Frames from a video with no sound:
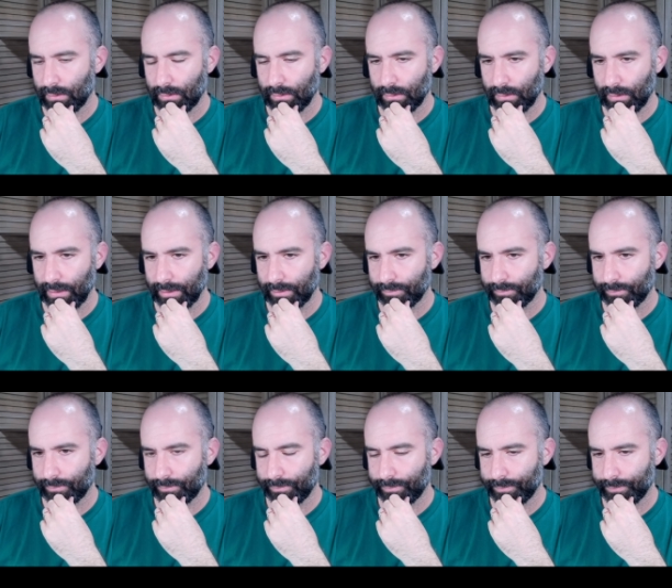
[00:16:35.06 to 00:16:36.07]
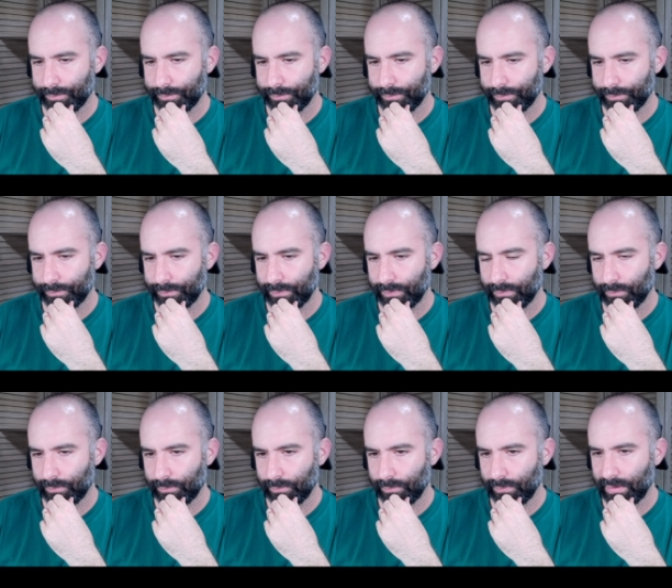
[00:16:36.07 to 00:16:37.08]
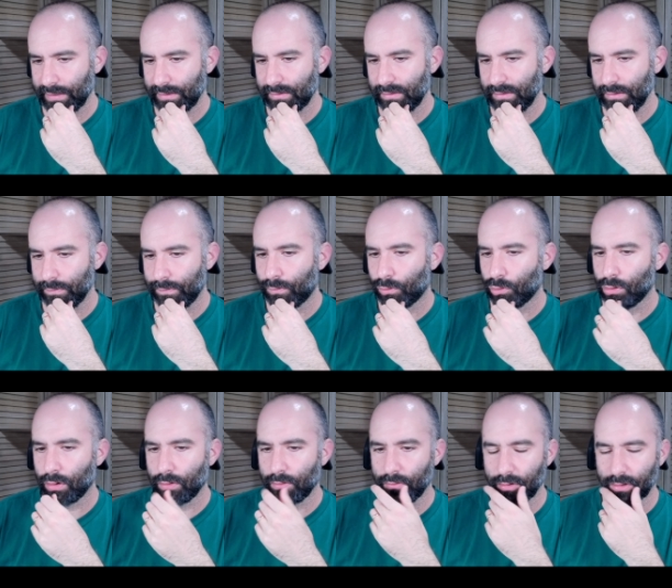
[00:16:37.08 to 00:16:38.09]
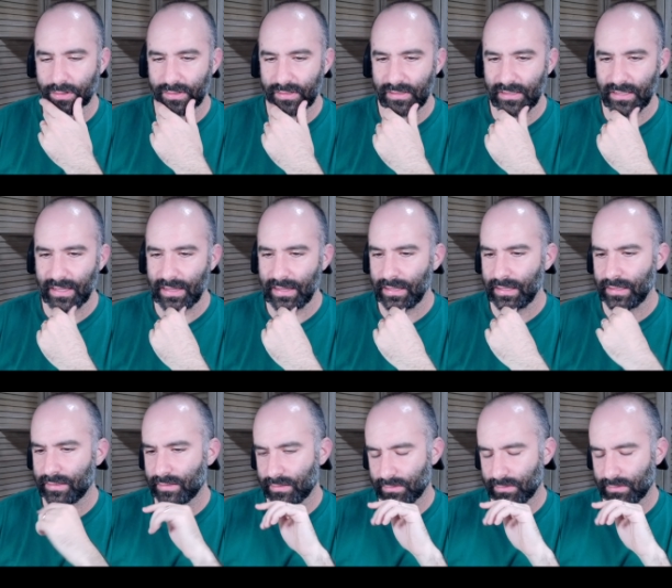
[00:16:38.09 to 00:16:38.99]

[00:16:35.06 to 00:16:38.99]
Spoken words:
like knight c4, rook d8.